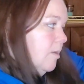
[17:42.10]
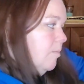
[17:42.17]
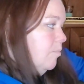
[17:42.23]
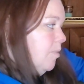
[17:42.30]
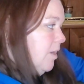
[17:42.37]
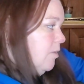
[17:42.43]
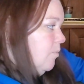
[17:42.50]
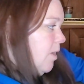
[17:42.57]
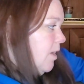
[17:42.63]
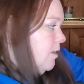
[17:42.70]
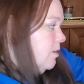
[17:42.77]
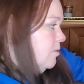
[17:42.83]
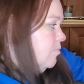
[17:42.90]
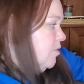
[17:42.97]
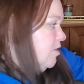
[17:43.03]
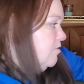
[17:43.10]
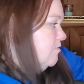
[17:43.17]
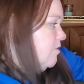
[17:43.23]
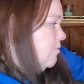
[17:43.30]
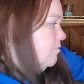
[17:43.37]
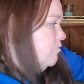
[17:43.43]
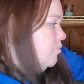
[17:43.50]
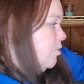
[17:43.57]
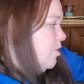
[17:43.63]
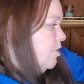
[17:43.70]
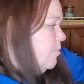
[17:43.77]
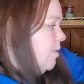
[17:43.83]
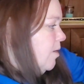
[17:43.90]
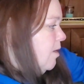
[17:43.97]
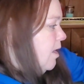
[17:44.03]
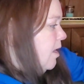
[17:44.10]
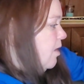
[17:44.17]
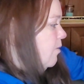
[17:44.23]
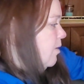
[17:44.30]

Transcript: bandwagon because I was worried about how